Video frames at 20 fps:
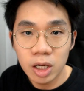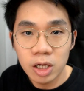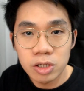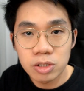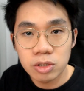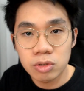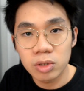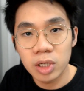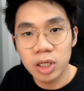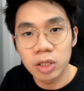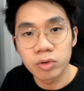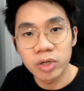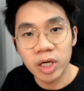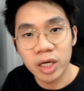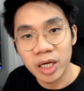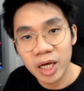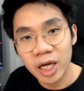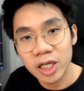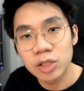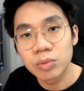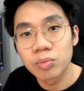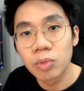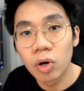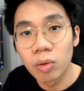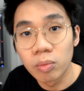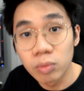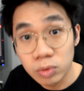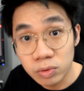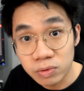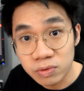so that you can catch more
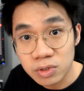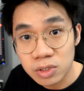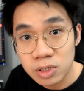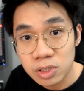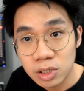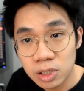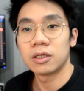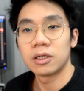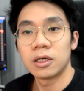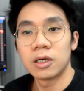moves.